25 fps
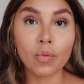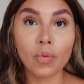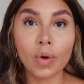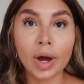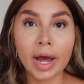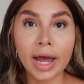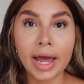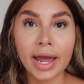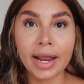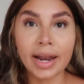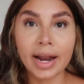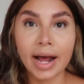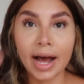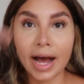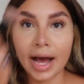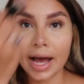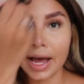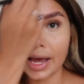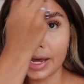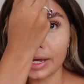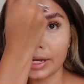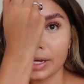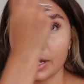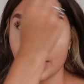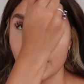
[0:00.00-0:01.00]
when
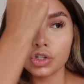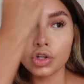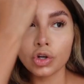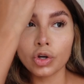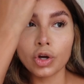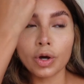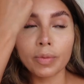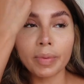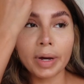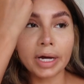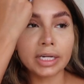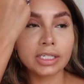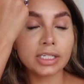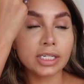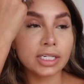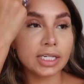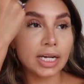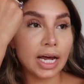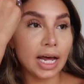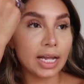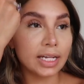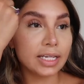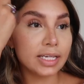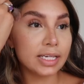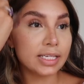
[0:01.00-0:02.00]
I do go back to
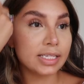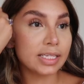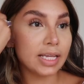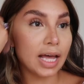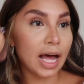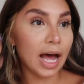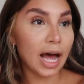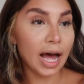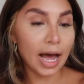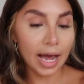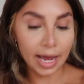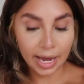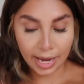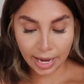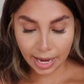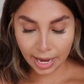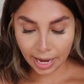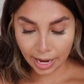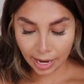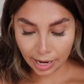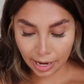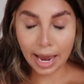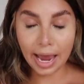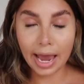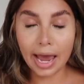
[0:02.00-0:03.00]
Dallas,
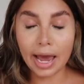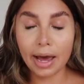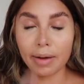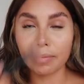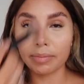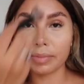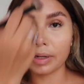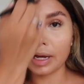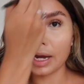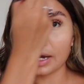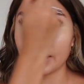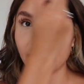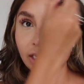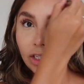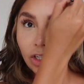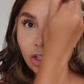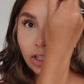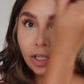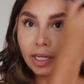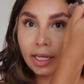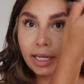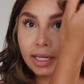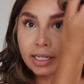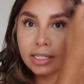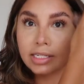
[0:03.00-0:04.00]
I am kind of
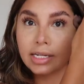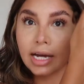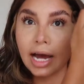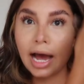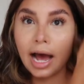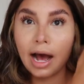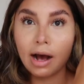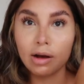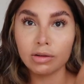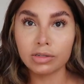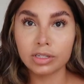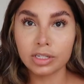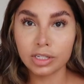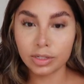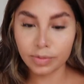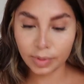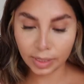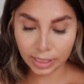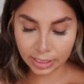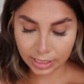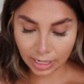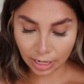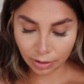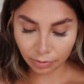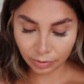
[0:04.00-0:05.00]
looking into houses
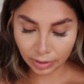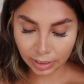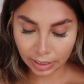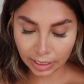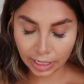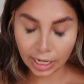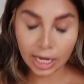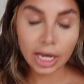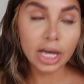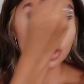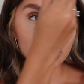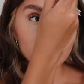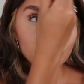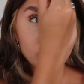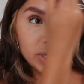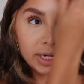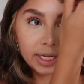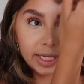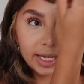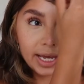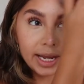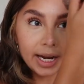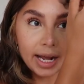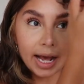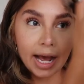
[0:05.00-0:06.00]
because I really do want
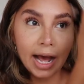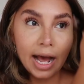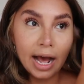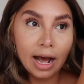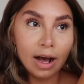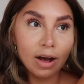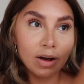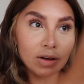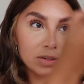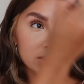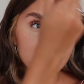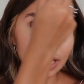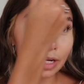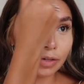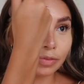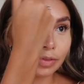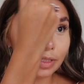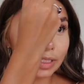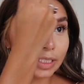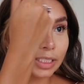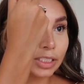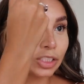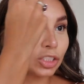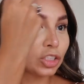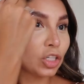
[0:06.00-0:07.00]
to get a house. I
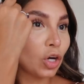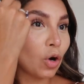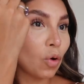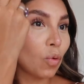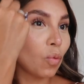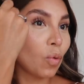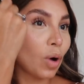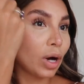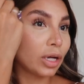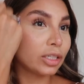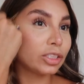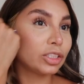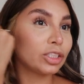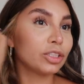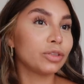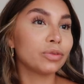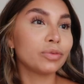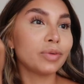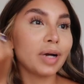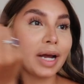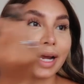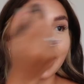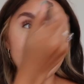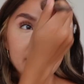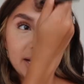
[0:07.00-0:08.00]
really don't want to
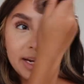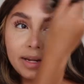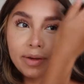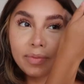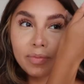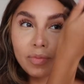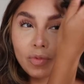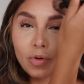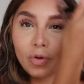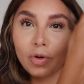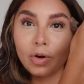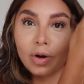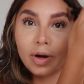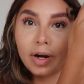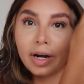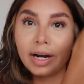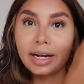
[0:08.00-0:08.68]
rent anymore.